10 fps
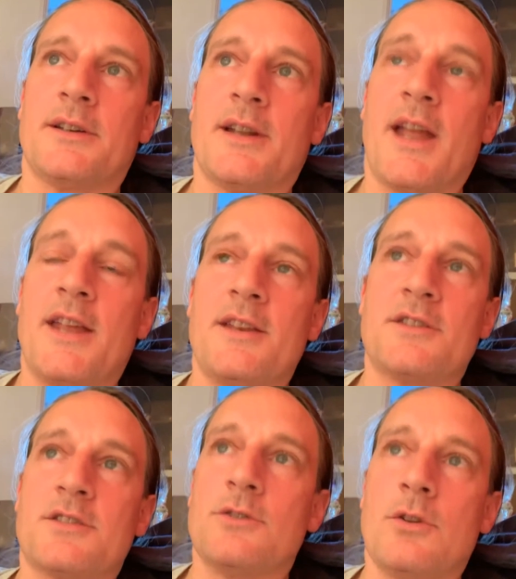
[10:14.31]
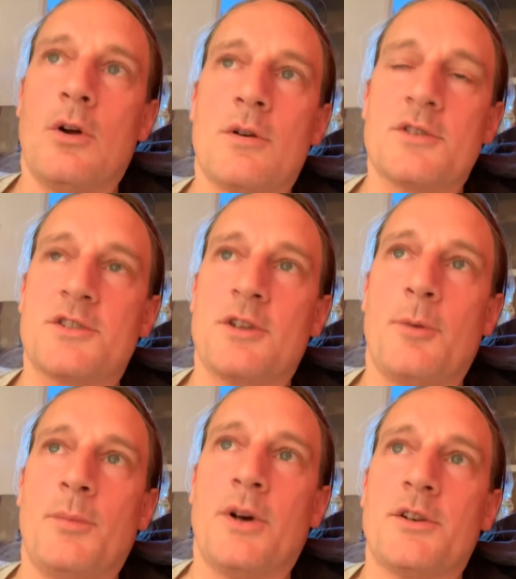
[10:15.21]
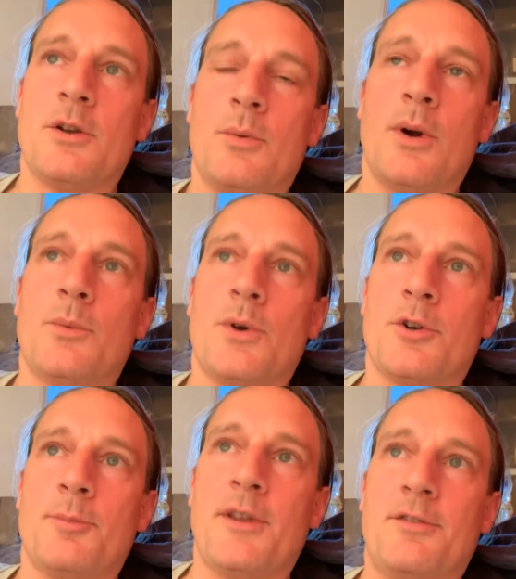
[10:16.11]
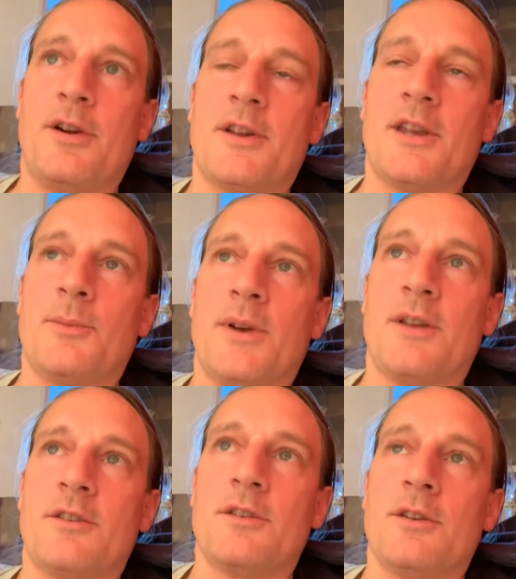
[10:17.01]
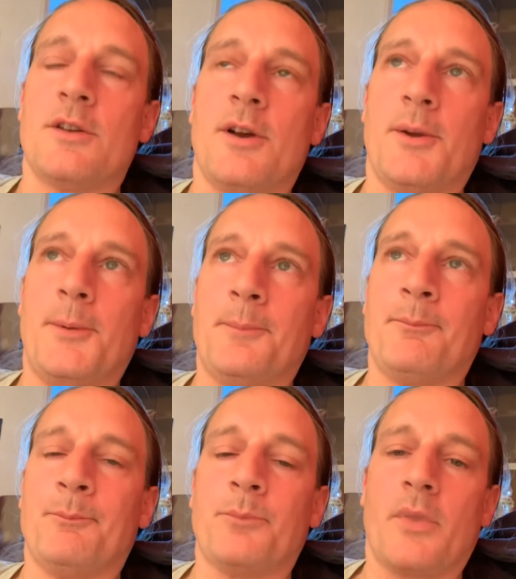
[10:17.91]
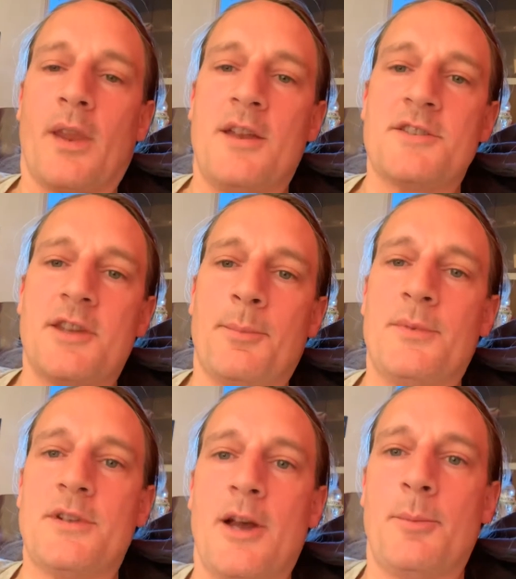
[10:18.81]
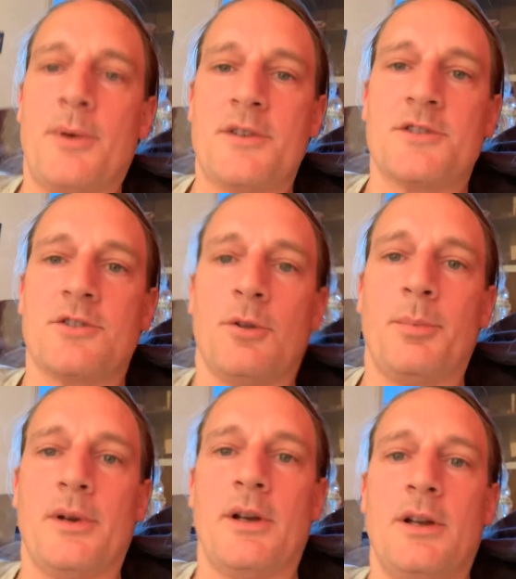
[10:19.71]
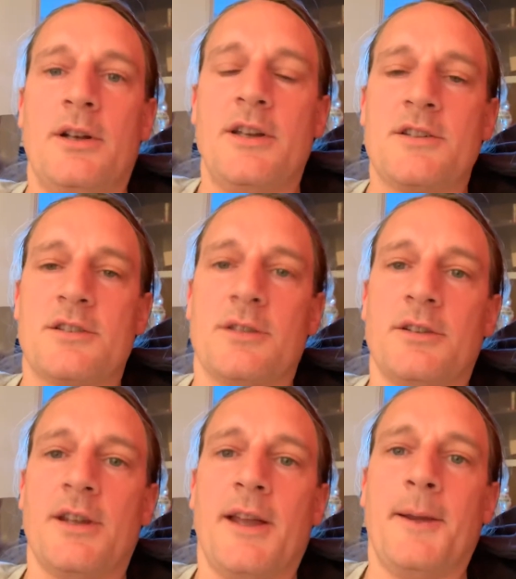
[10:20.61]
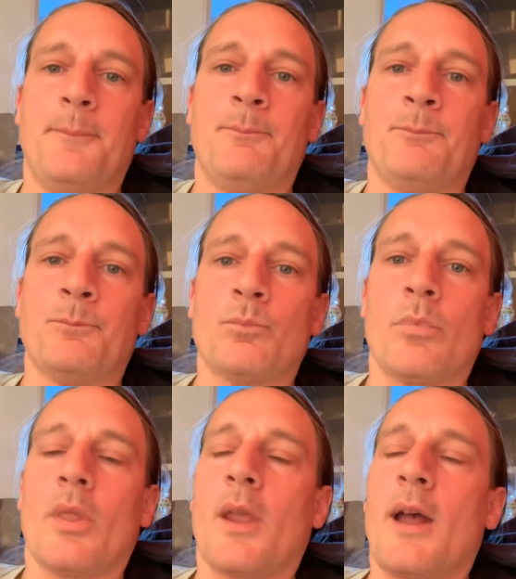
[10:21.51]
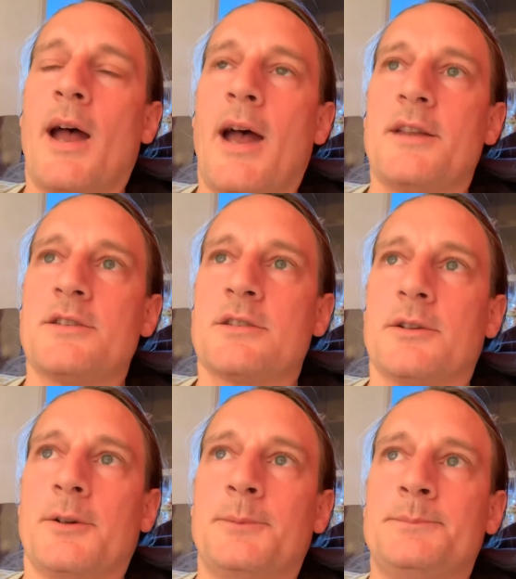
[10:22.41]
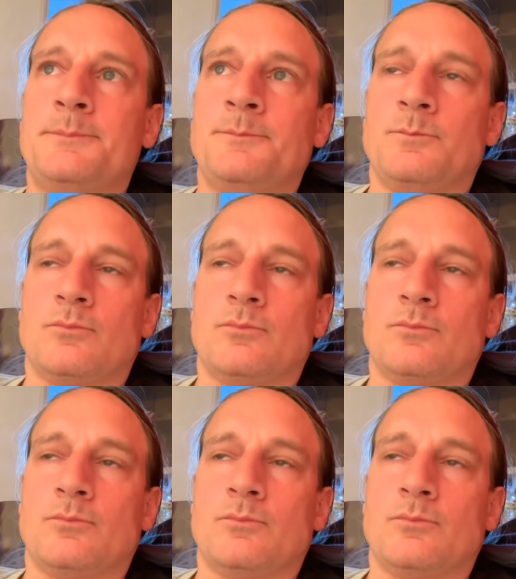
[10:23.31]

he is not someone who I want to be fucking with, you know. It's happened at a bus stop at Hurlington, yeah. And